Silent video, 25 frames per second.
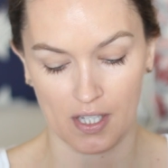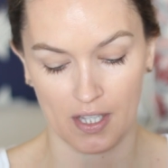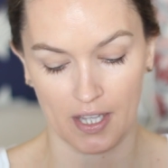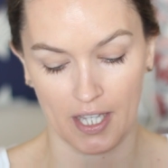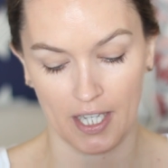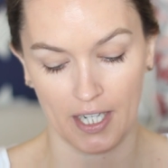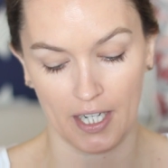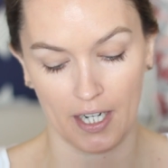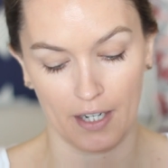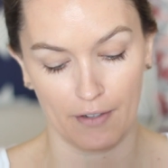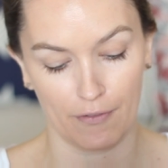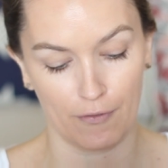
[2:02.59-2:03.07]

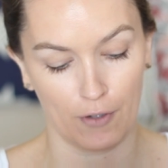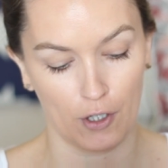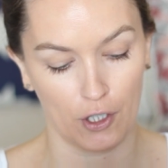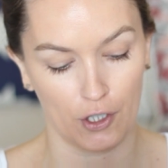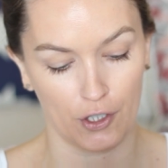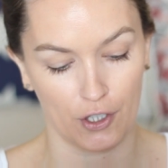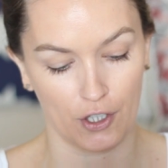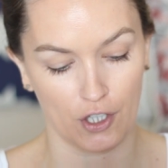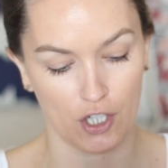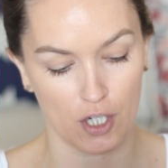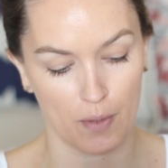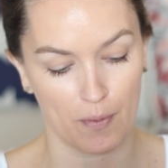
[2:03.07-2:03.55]
Then I
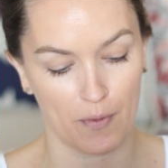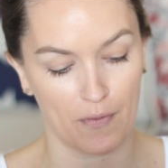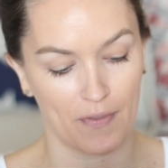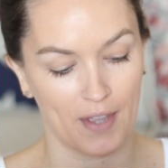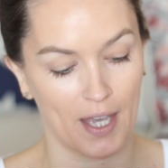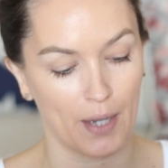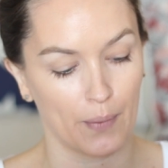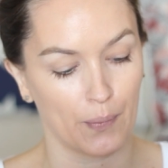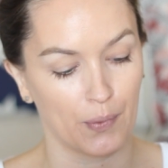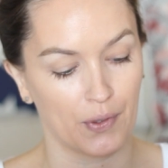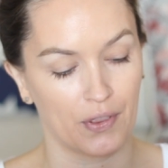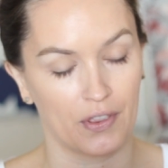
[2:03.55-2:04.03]
followed on top of
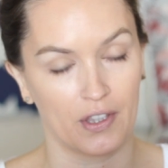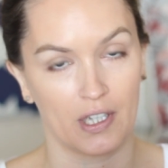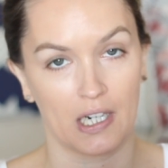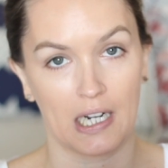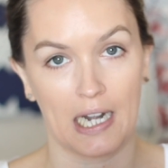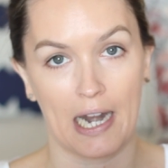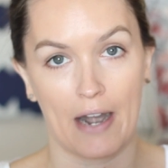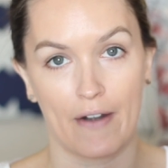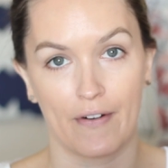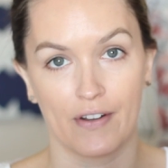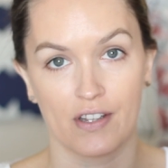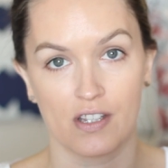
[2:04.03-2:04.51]
that with the
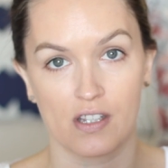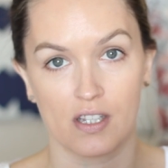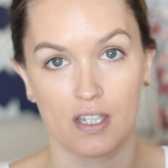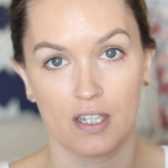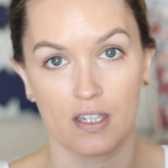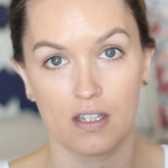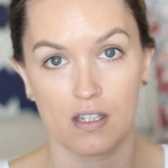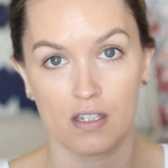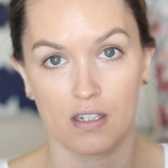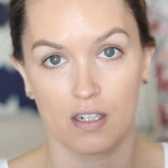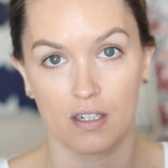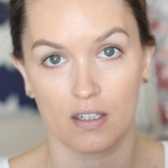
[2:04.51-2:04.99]
Clarins
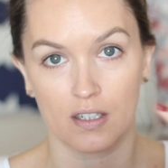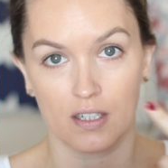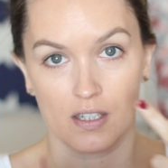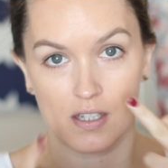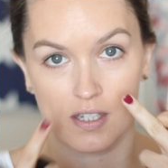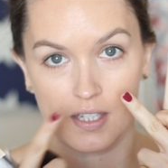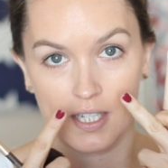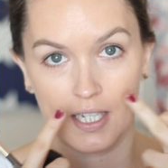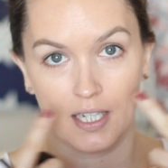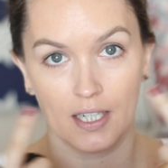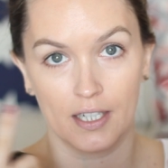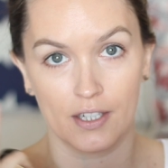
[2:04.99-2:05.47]
Instant
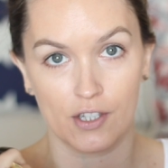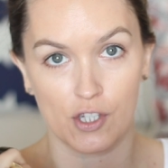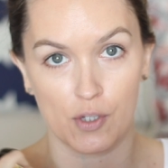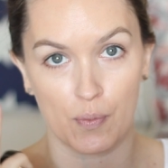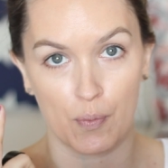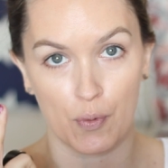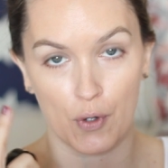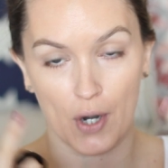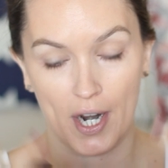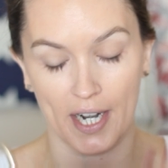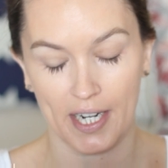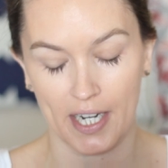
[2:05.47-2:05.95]
Concealer to
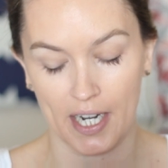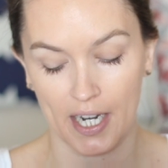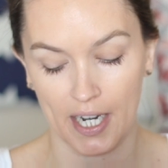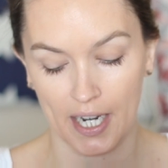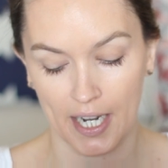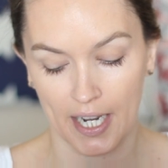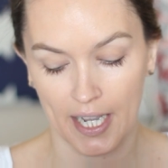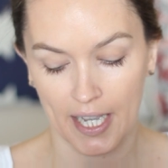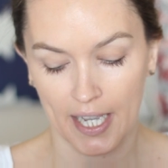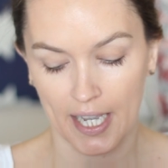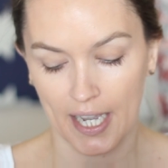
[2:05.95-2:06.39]
brighten,